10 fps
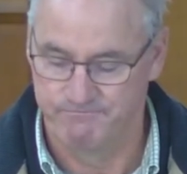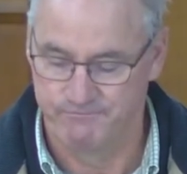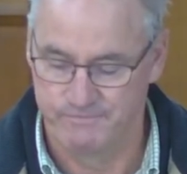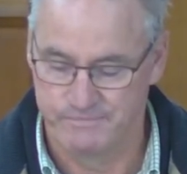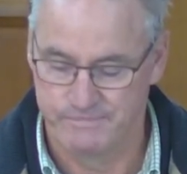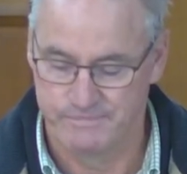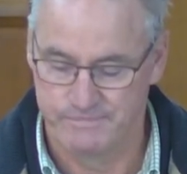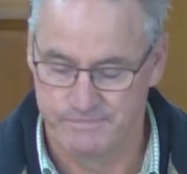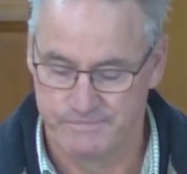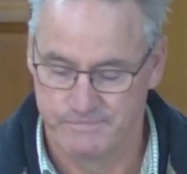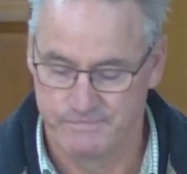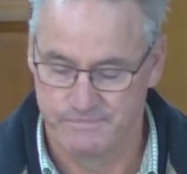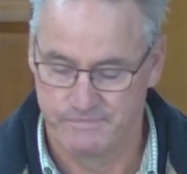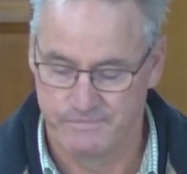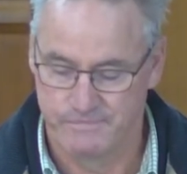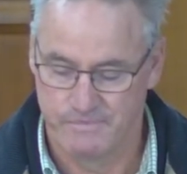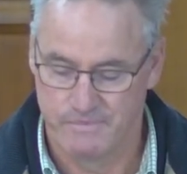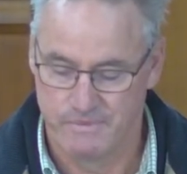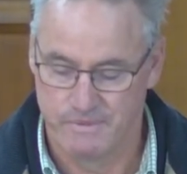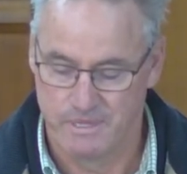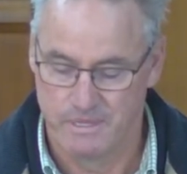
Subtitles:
Nobody speaks.